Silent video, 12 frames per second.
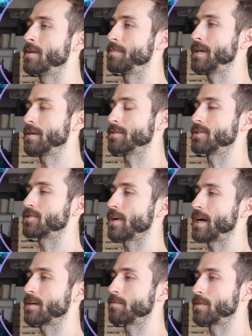being able to
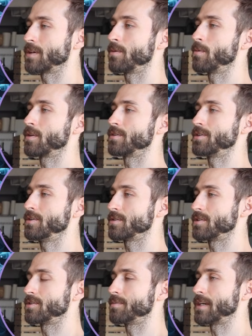track real world
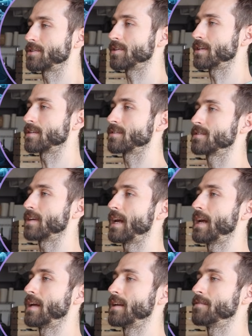usage metrics
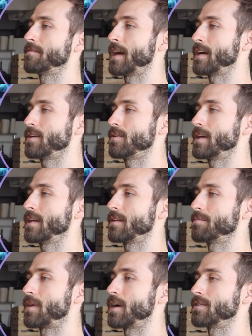and
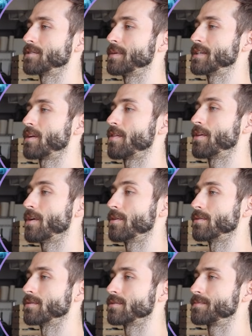evaluating models based on
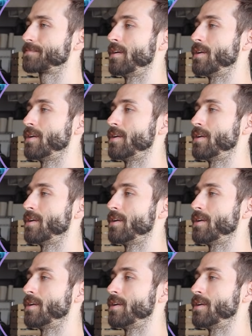those.